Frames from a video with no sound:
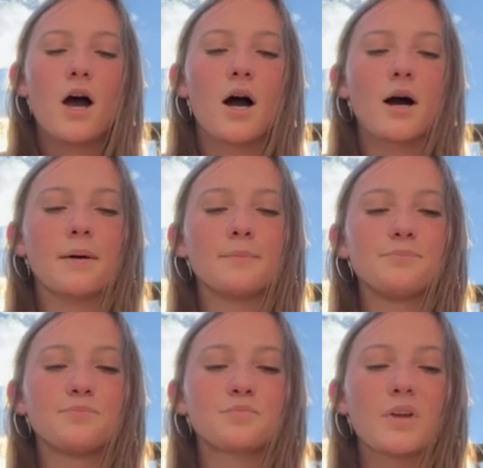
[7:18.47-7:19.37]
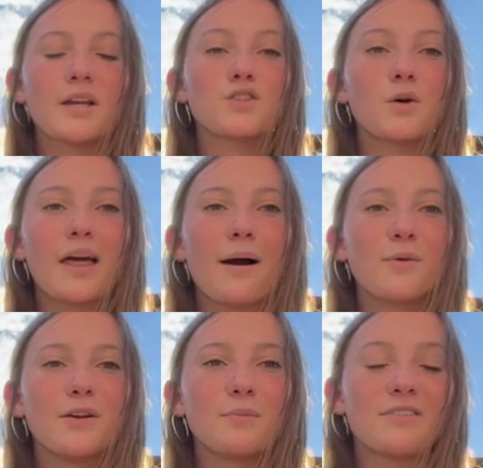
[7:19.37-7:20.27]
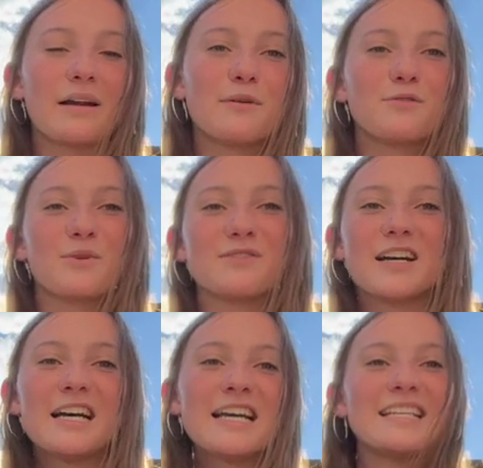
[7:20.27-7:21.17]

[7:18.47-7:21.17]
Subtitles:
And so that would provide me with more of a